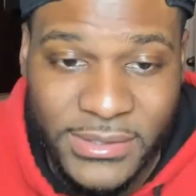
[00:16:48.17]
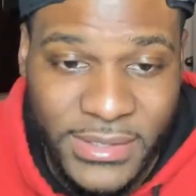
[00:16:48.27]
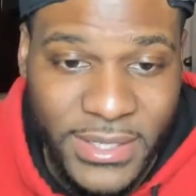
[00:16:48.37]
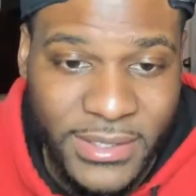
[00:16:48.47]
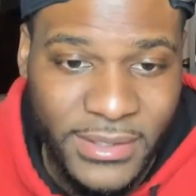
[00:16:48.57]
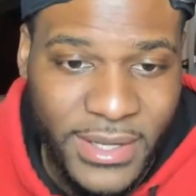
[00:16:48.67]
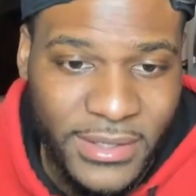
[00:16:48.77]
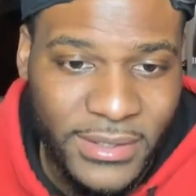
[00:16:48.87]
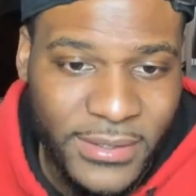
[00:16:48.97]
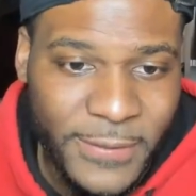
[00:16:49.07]
was saying
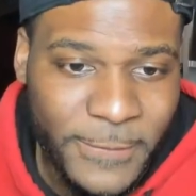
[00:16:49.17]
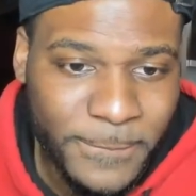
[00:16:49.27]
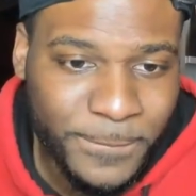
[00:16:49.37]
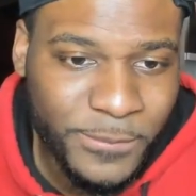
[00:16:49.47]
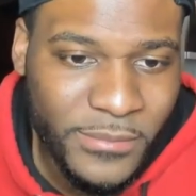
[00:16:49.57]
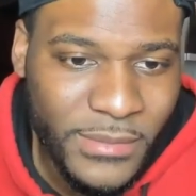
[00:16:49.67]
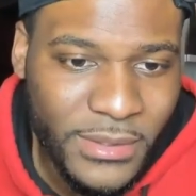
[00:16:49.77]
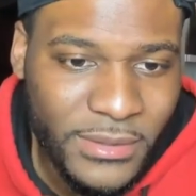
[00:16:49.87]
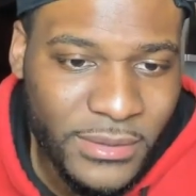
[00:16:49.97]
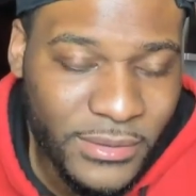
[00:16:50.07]
that
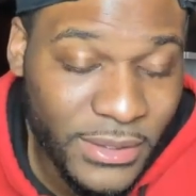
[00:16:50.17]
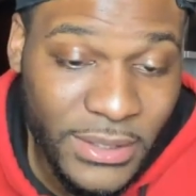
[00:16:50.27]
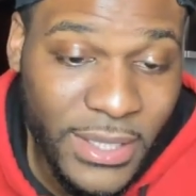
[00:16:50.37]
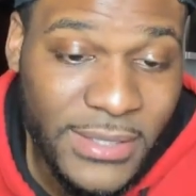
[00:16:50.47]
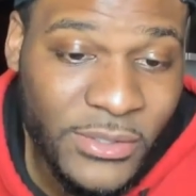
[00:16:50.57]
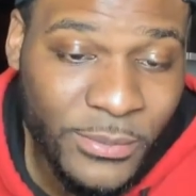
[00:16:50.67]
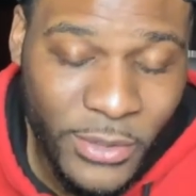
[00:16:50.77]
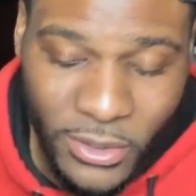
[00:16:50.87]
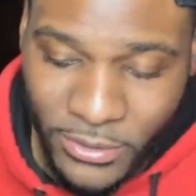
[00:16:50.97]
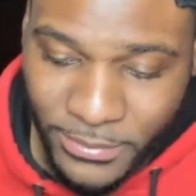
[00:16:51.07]
Lonzo
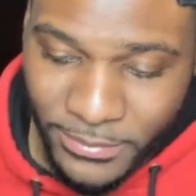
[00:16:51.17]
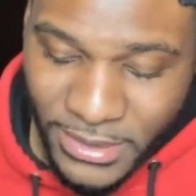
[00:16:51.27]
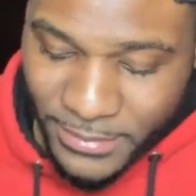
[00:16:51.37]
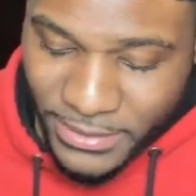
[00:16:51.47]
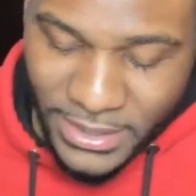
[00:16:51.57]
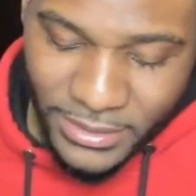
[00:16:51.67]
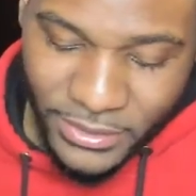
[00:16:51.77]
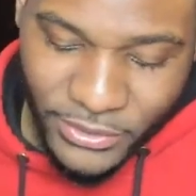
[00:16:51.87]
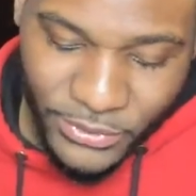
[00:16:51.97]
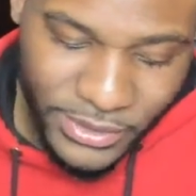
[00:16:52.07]
Ball coming out of
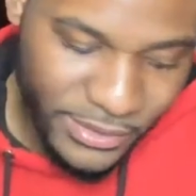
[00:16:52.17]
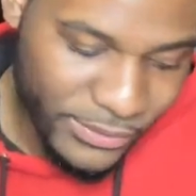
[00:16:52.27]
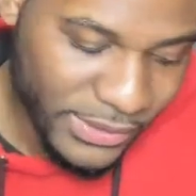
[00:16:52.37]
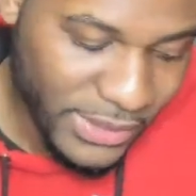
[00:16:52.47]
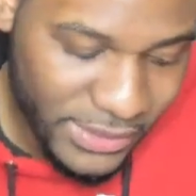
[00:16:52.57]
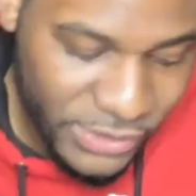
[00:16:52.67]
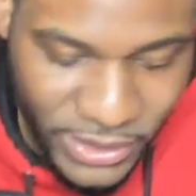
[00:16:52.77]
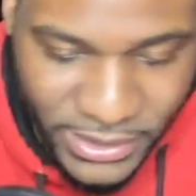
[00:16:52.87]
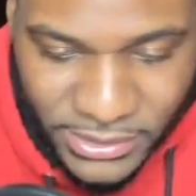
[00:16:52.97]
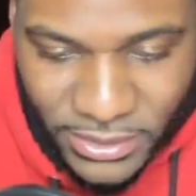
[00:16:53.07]
nowhere in the
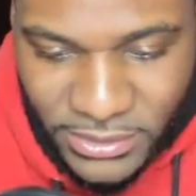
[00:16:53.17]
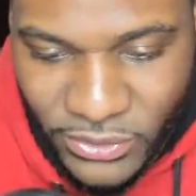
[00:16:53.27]
trade talks.